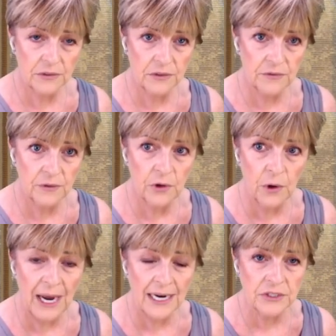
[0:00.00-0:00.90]
So if you've
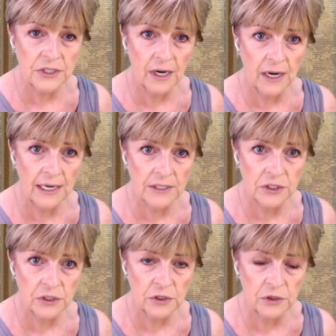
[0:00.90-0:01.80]
got action and
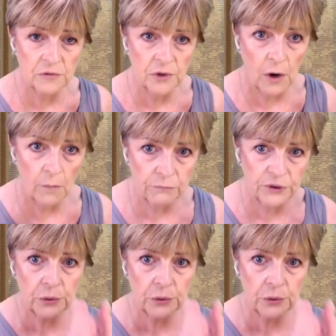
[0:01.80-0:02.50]
action, you've got,